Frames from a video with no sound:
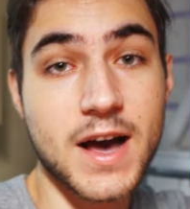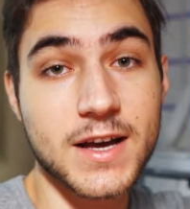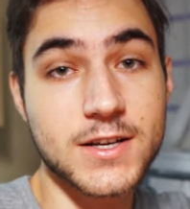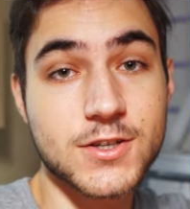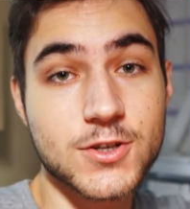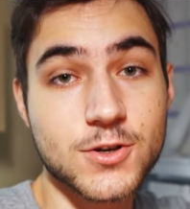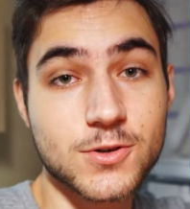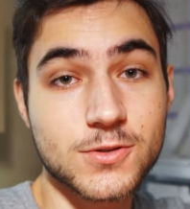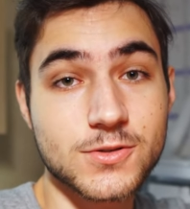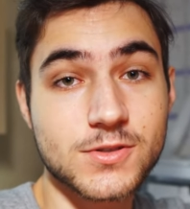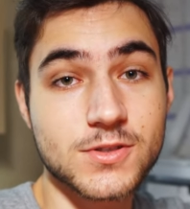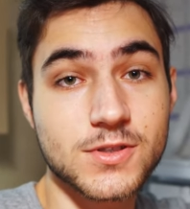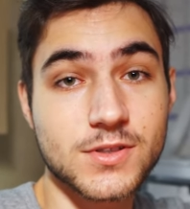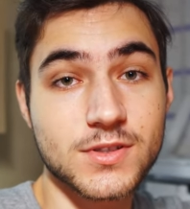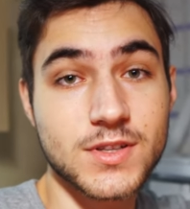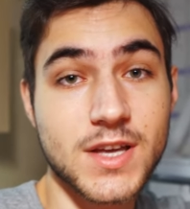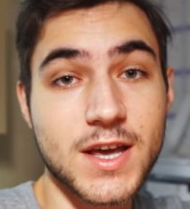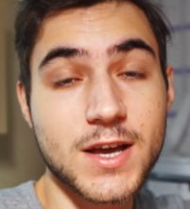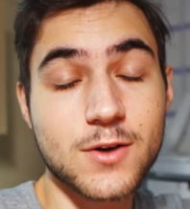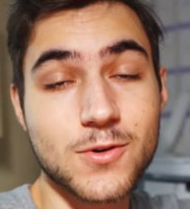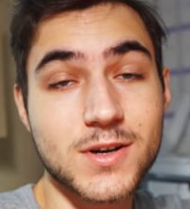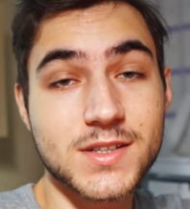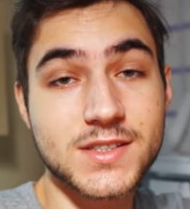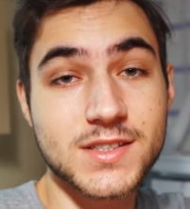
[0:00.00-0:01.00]
I chose
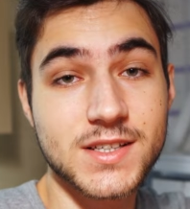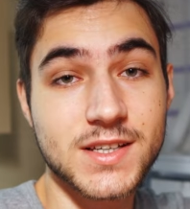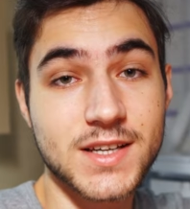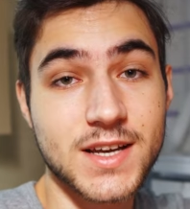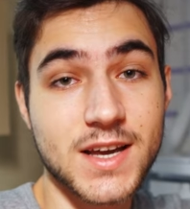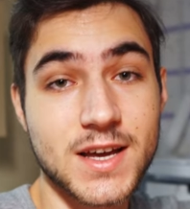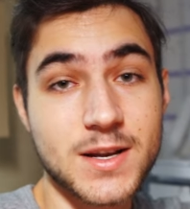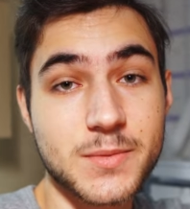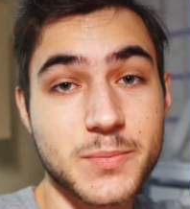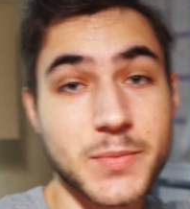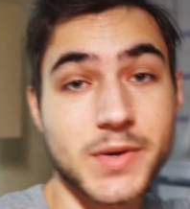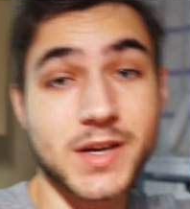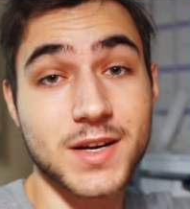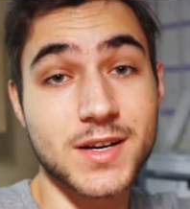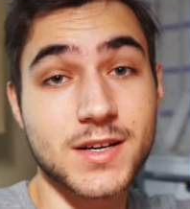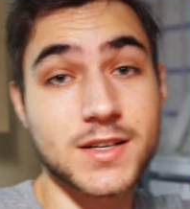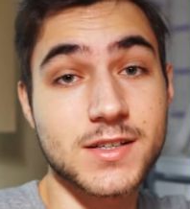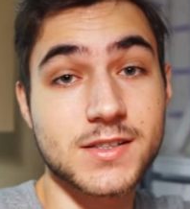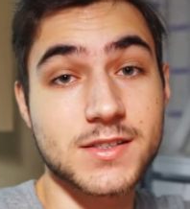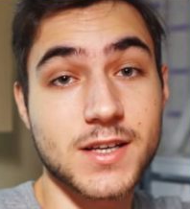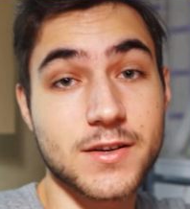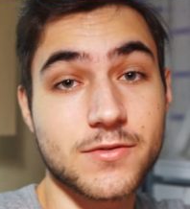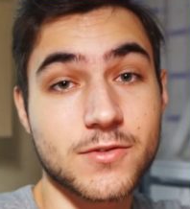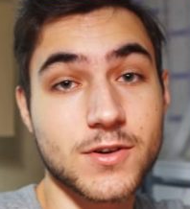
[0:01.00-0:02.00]
today once again
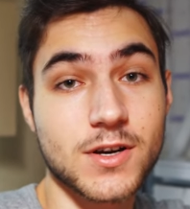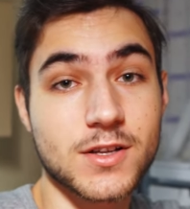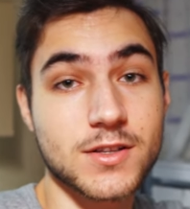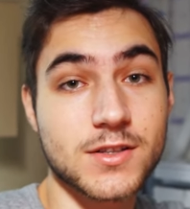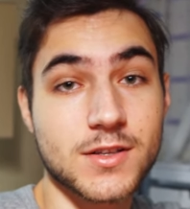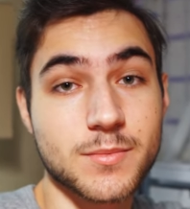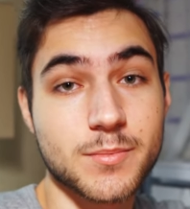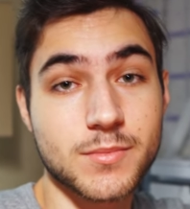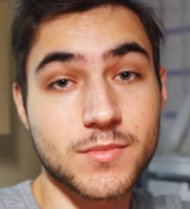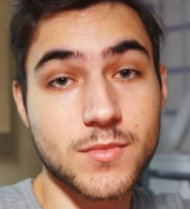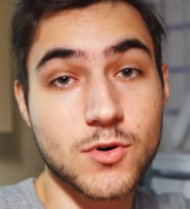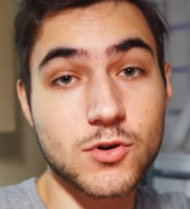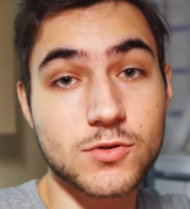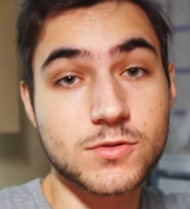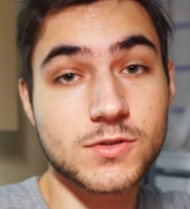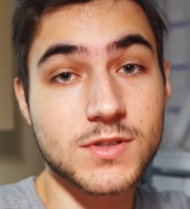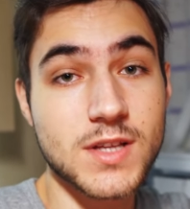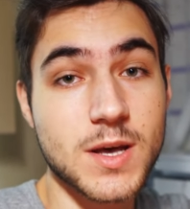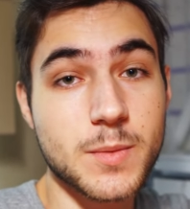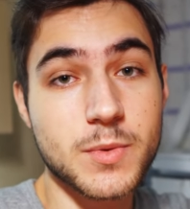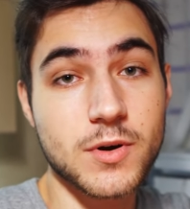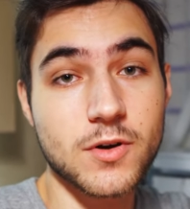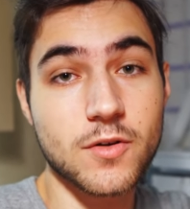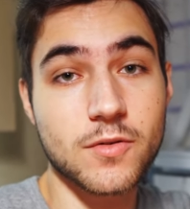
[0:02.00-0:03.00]
because I've got the most
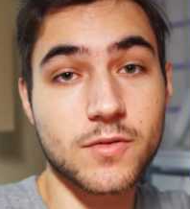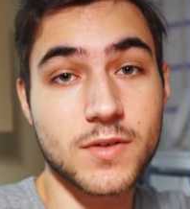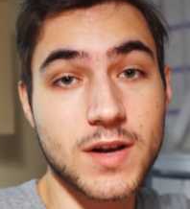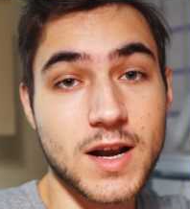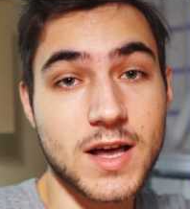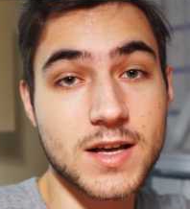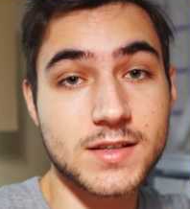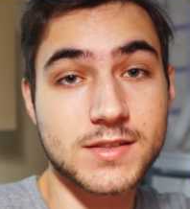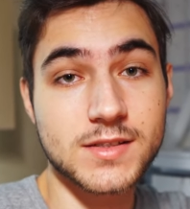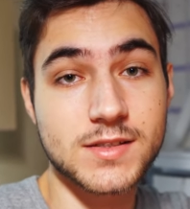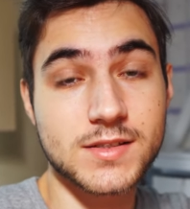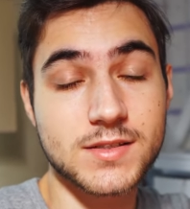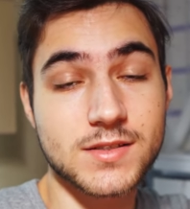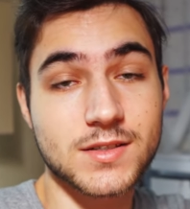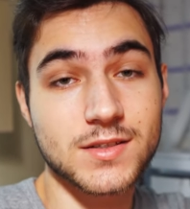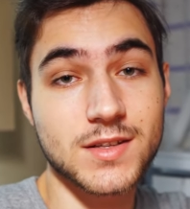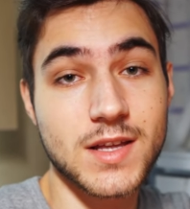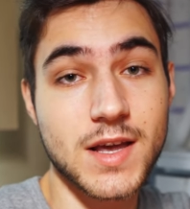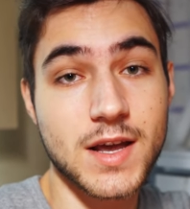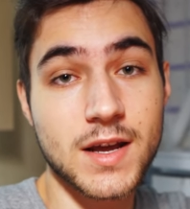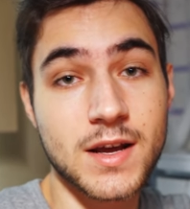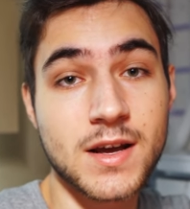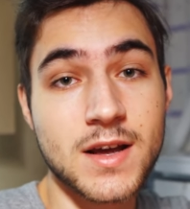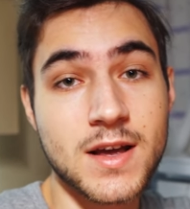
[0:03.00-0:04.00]
number of classes
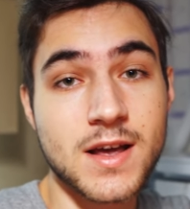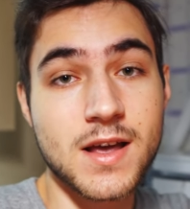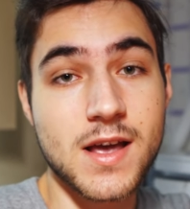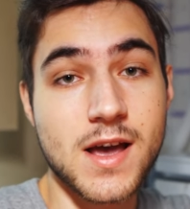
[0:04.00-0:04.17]
today.